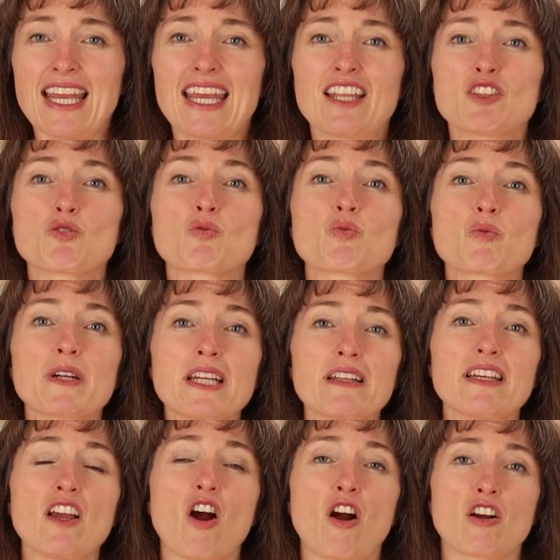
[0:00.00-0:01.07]
it is
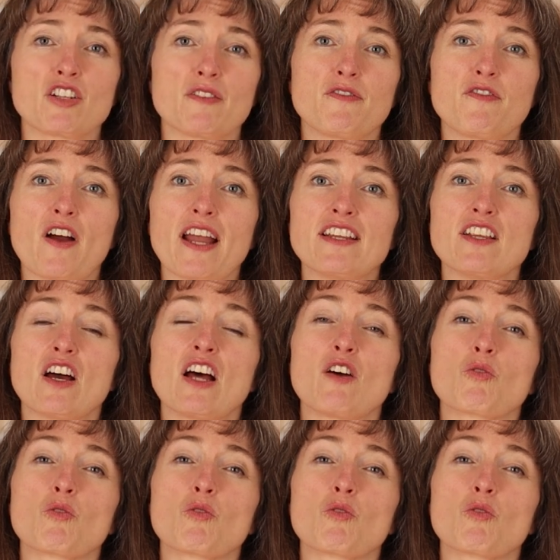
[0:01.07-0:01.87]
really hard to find